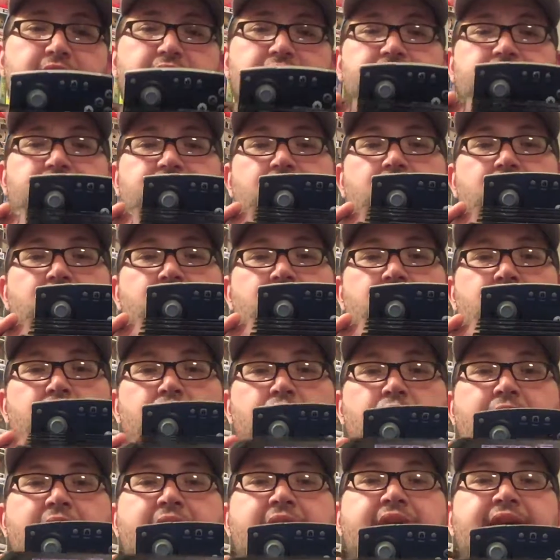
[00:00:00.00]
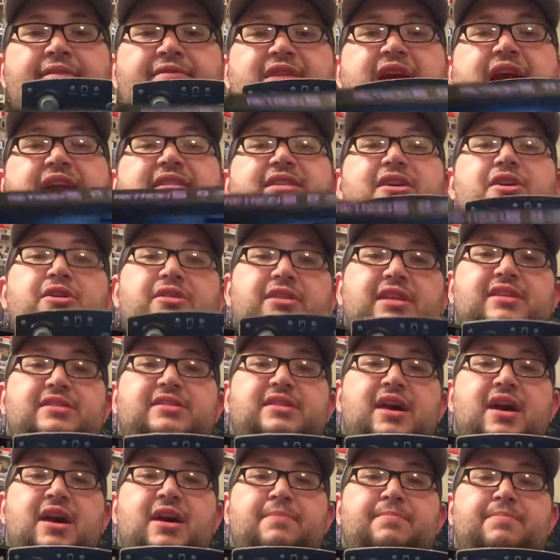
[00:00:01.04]
So I have yet to hook this
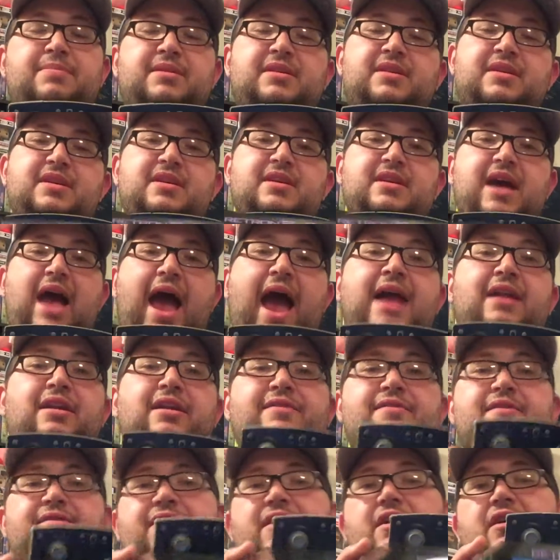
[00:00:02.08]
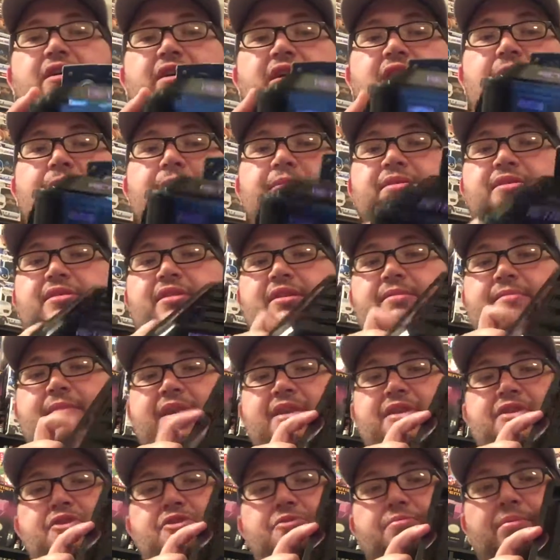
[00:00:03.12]
up. I don't even know if I'll hook it up until at my
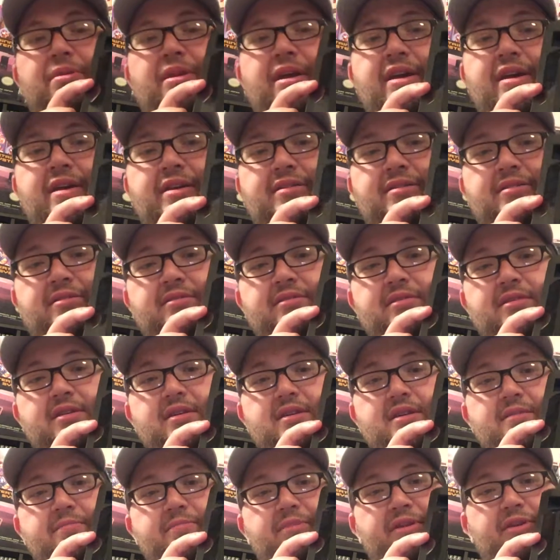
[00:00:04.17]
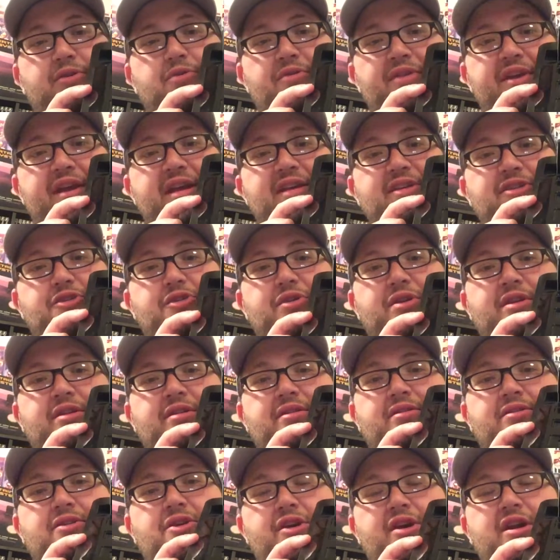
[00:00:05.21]
new place. But the cool thing is you
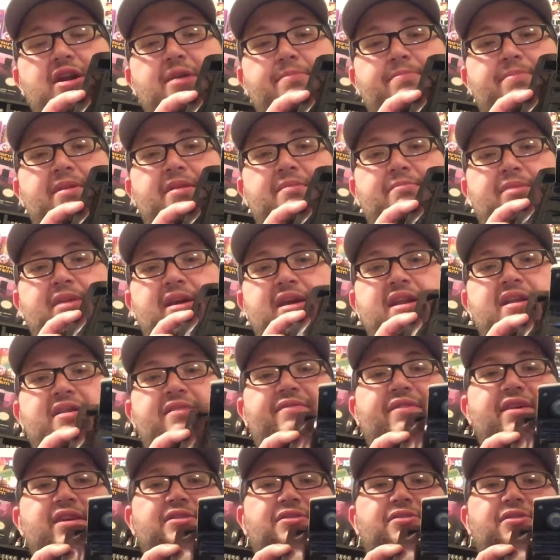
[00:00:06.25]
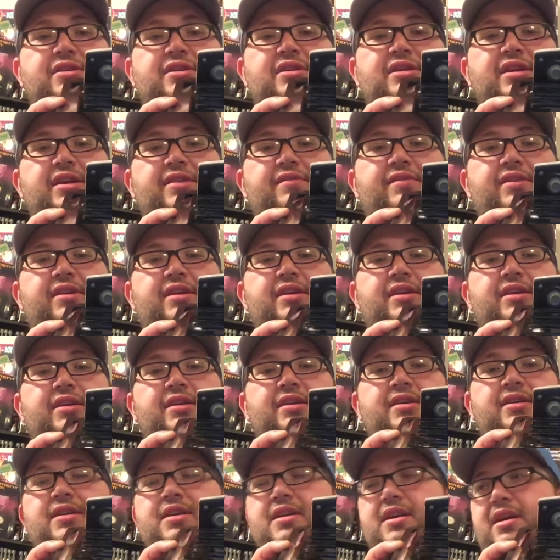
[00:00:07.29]
can hook it up and play it on a flat screen TV.